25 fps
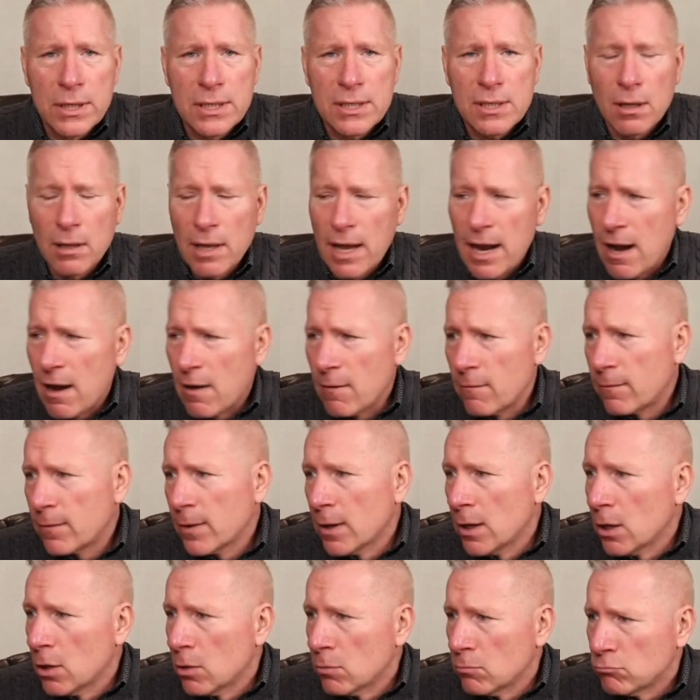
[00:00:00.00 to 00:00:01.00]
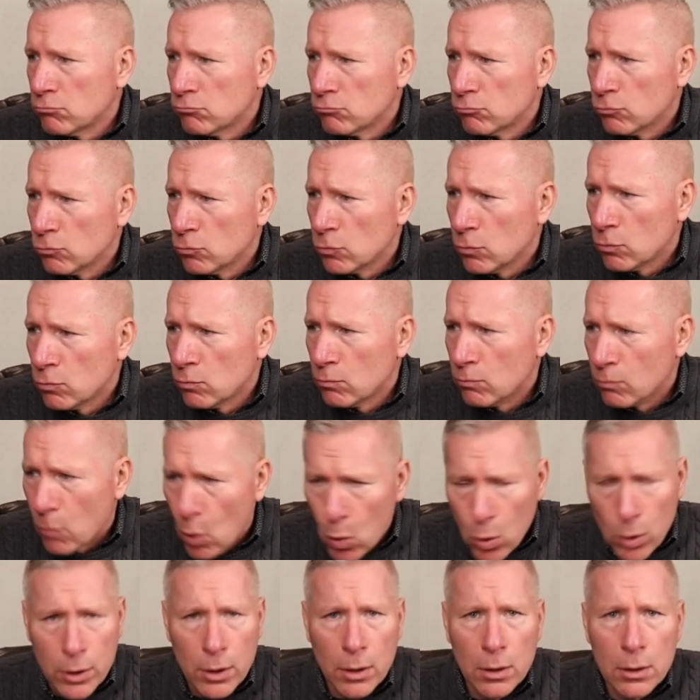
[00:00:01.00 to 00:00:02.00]
still have
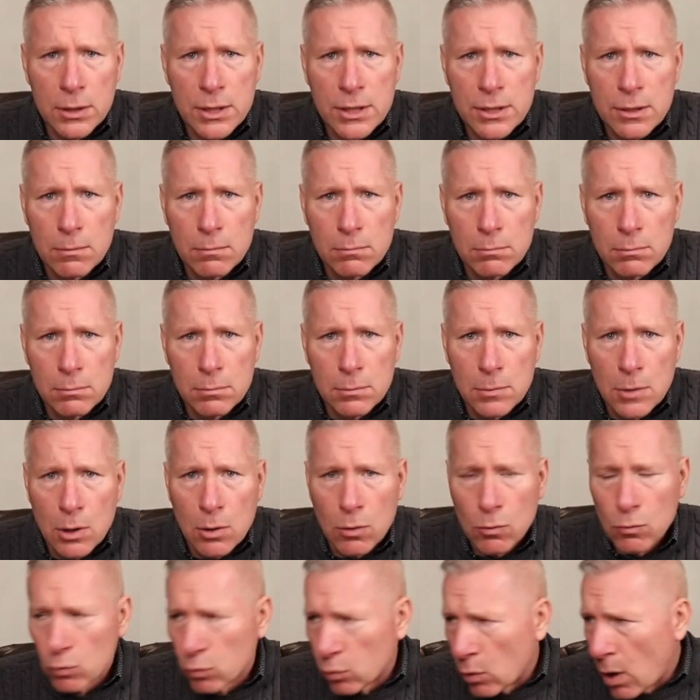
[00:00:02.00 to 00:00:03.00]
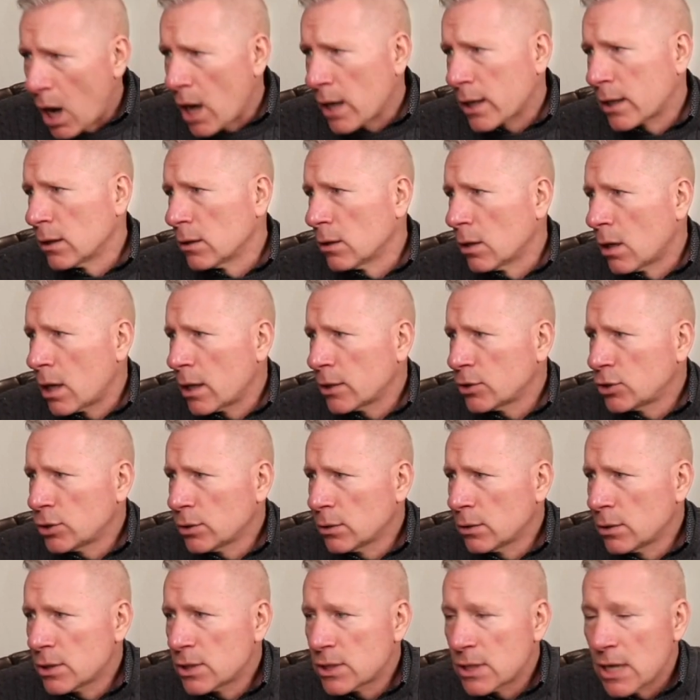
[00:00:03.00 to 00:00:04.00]
mortars, rocket
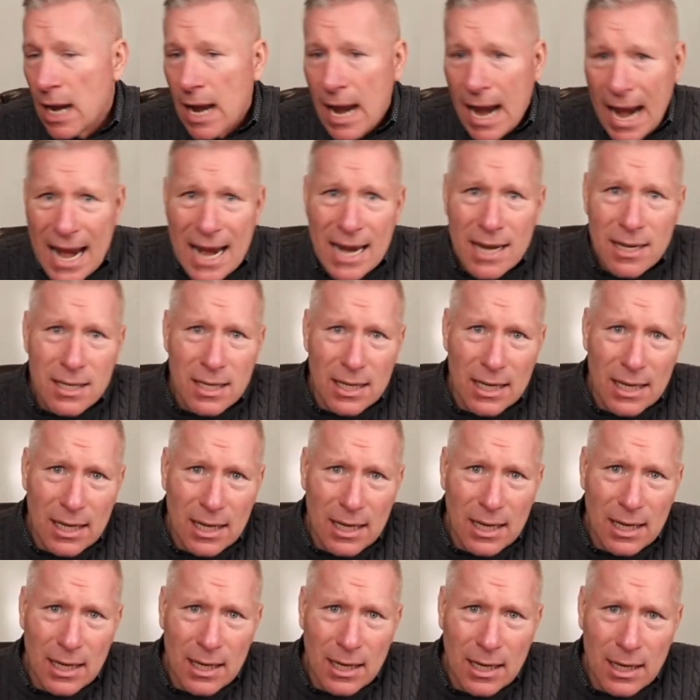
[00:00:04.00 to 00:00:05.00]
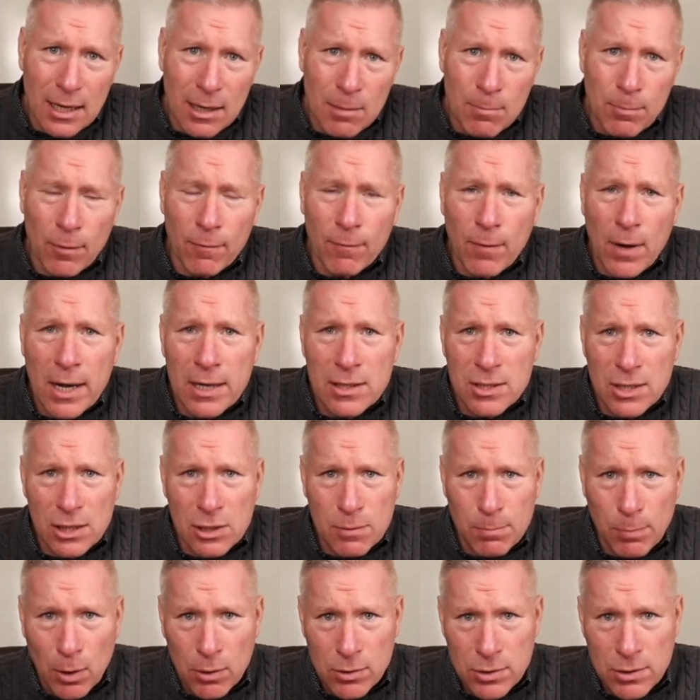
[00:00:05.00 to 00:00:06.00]
launchers, and improvised
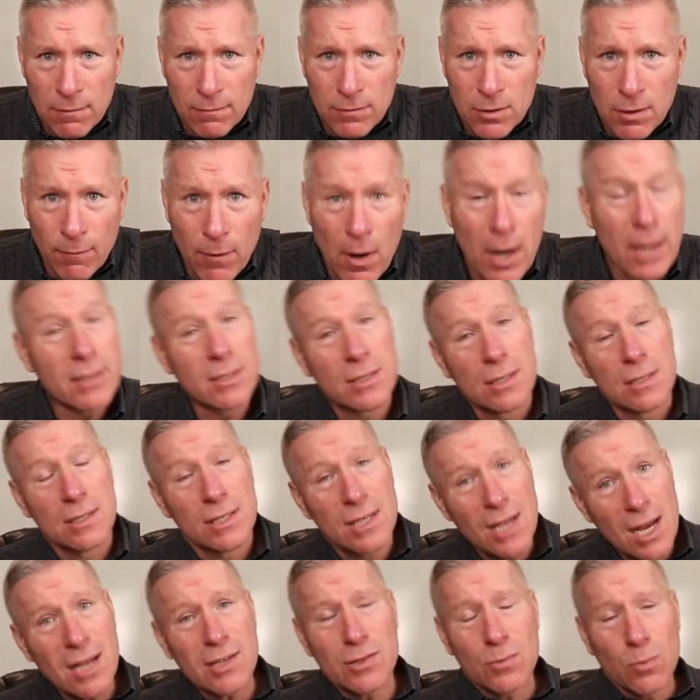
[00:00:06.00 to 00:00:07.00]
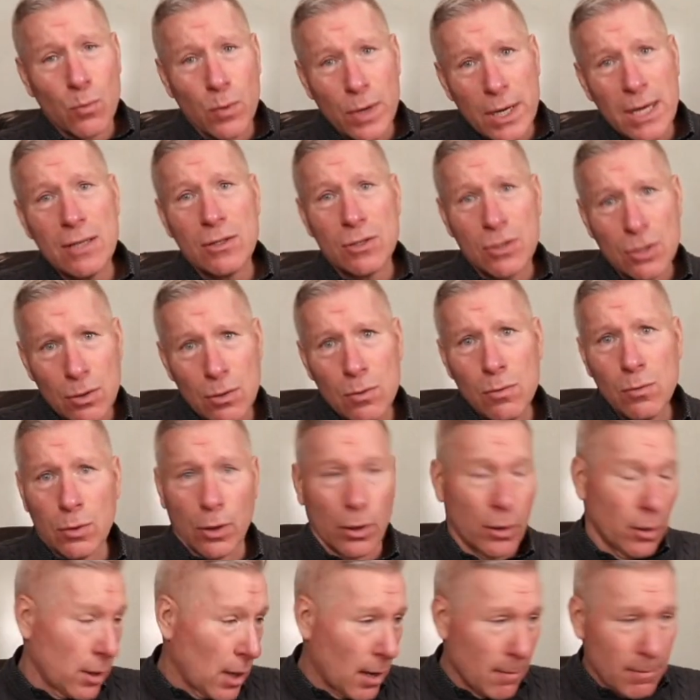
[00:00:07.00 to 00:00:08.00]
explosive devices. Yes, we too
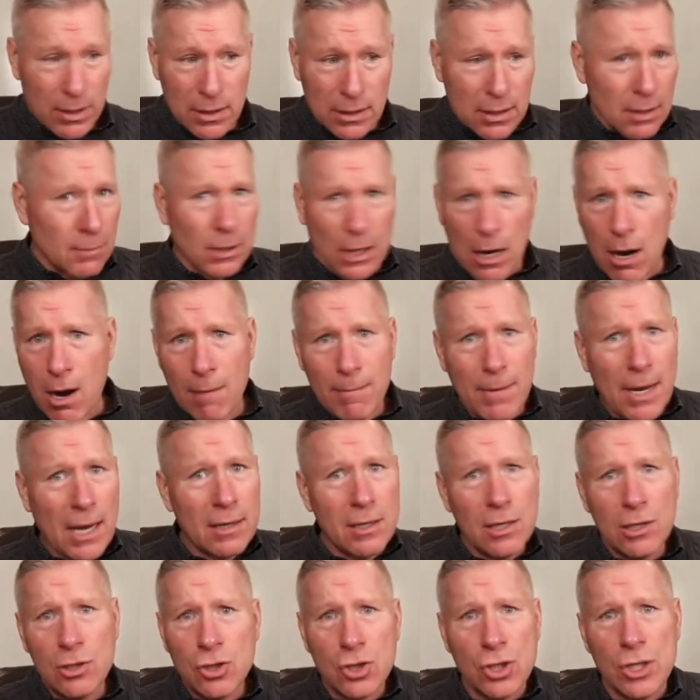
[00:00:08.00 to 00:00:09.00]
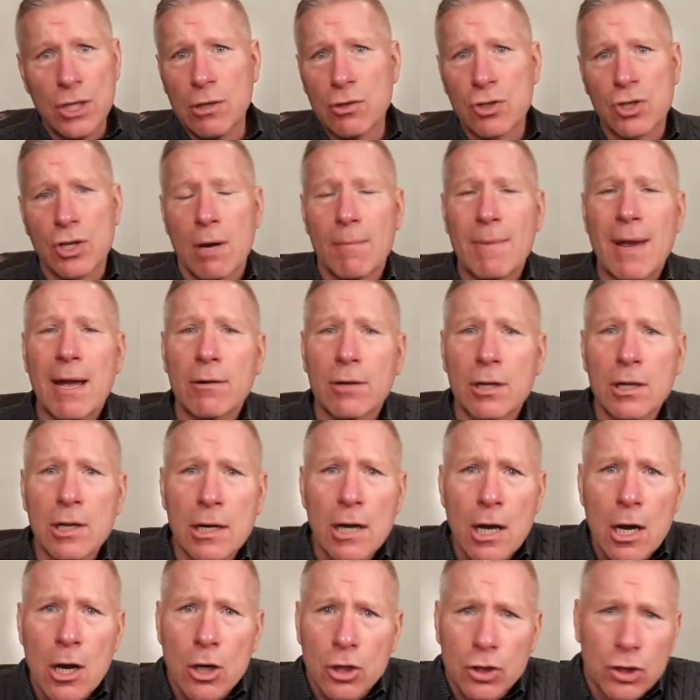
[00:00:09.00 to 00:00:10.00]
learn. I mean, the combat engineers come out and
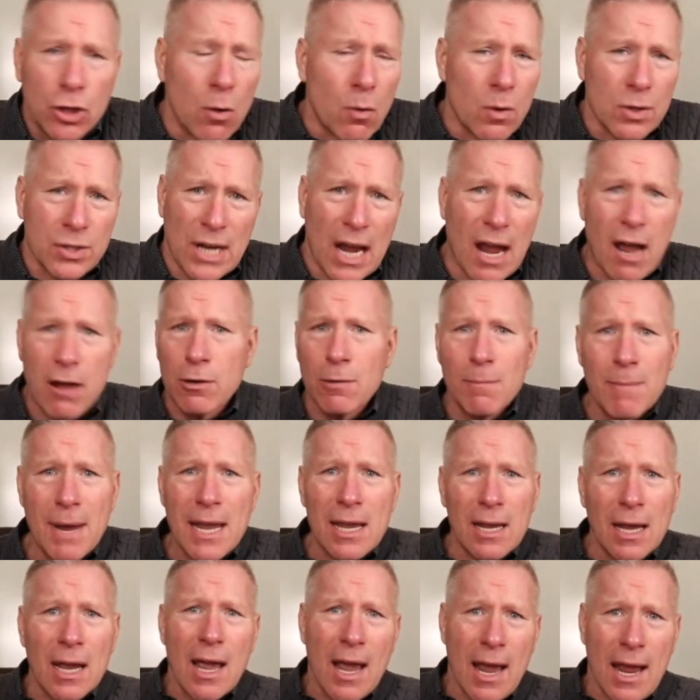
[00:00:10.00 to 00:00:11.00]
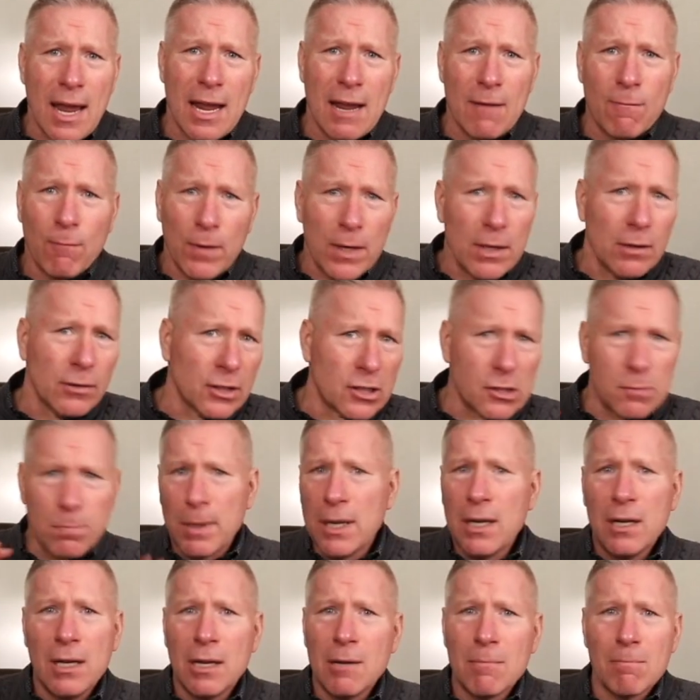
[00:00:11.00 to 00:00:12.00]
show us how to make a field
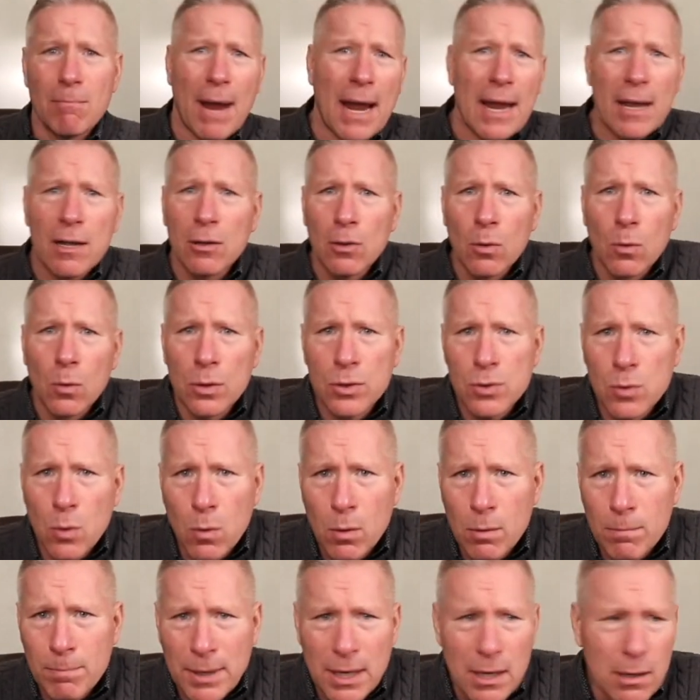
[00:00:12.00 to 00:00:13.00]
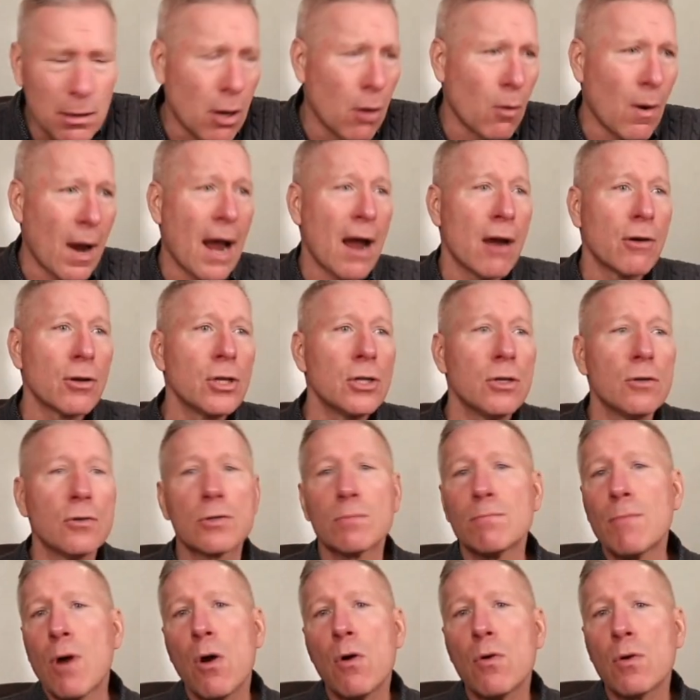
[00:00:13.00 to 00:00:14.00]
expedient Bangalore torpedo, how to use
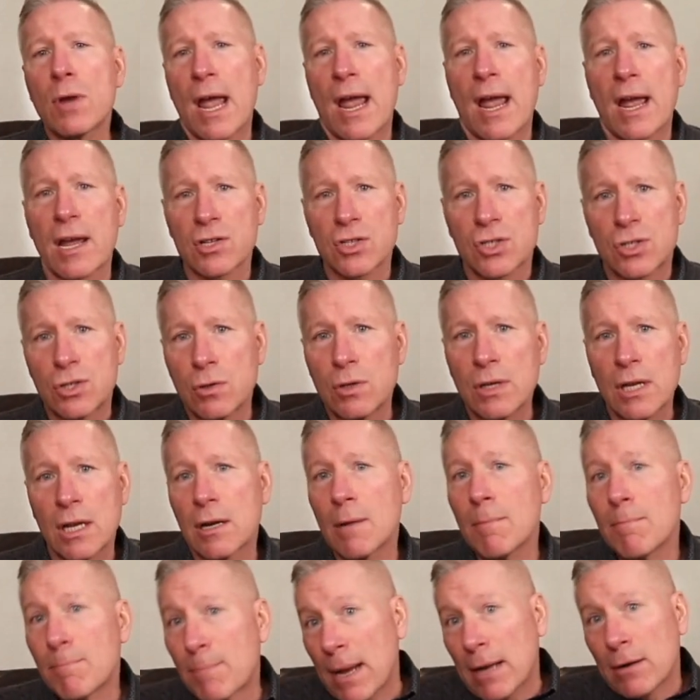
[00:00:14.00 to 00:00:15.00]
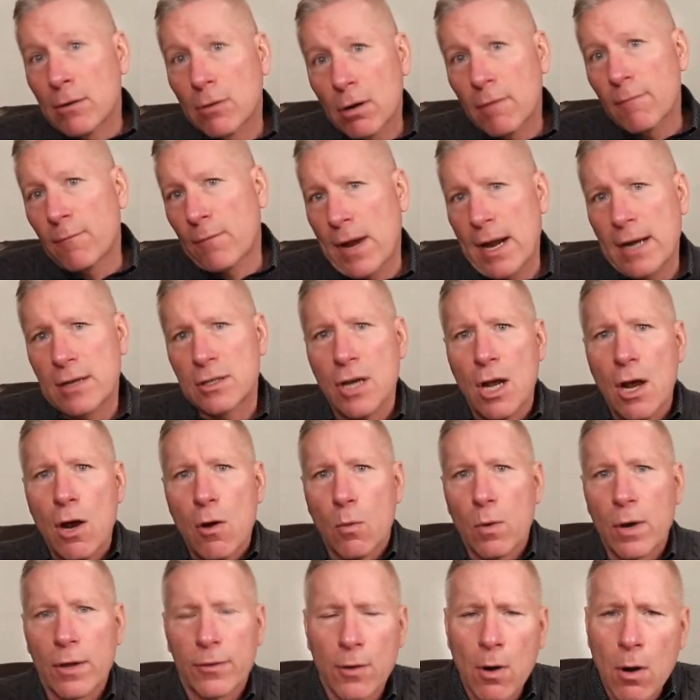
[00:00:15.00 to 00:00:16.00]
MOGAS to get a better effect
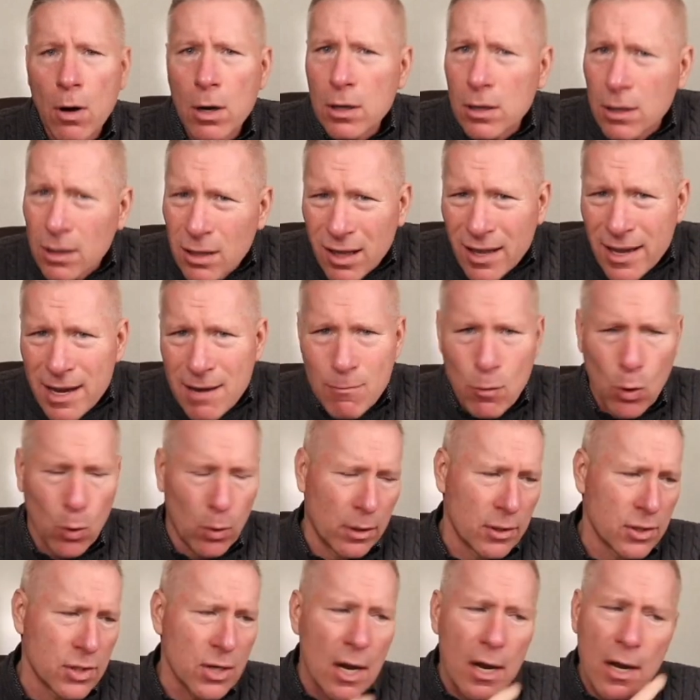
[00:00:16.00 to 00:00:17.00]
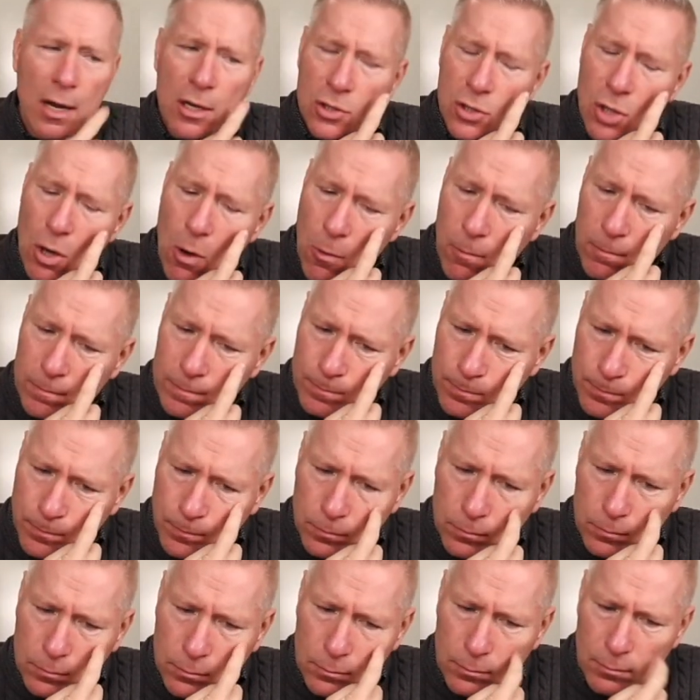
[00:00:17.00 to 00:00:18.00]
with our claymores. So
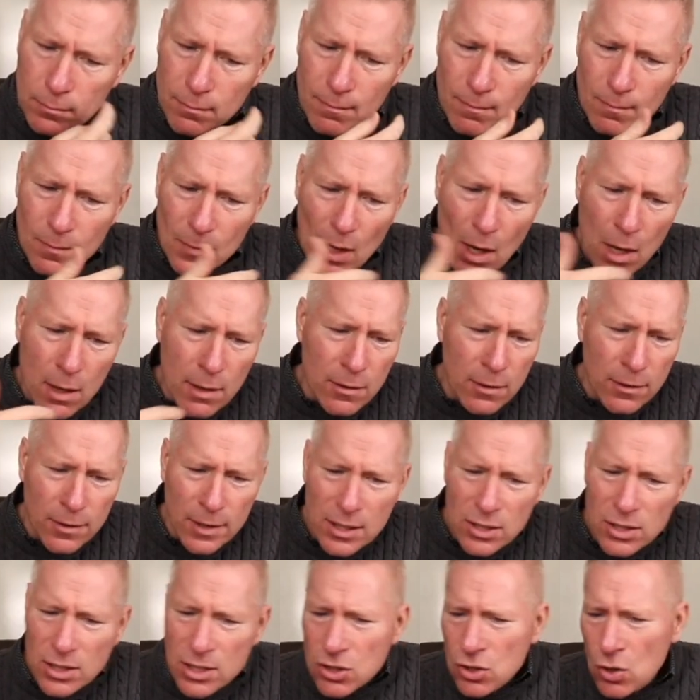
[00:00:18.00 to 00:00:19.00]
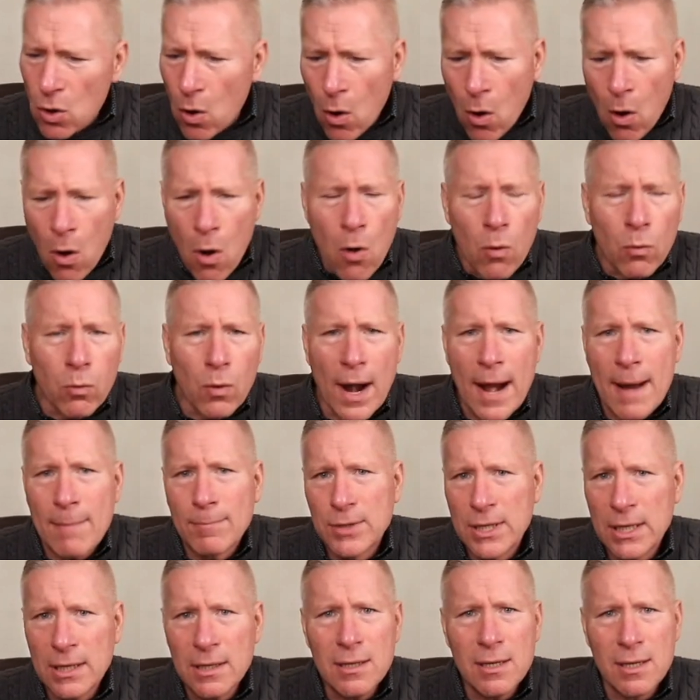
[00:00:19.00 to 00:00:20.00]
this is all
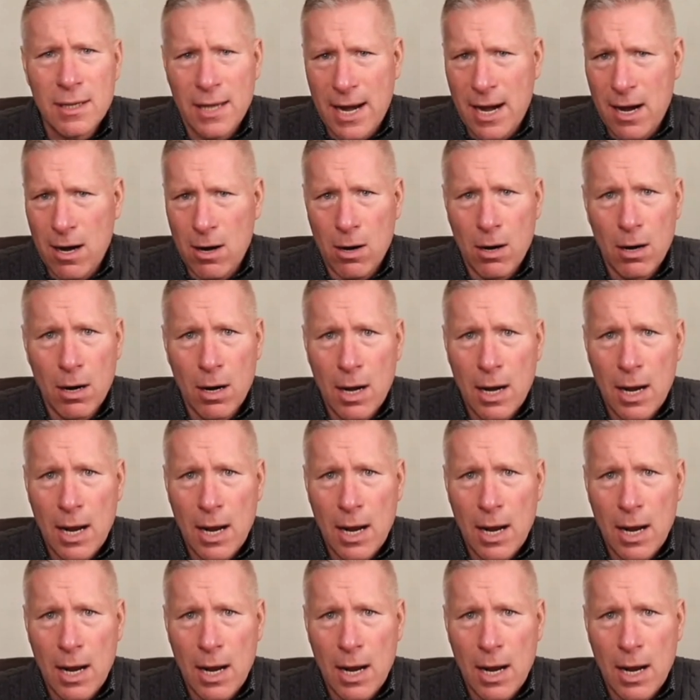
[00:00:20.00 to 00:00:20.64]
wrapped in there.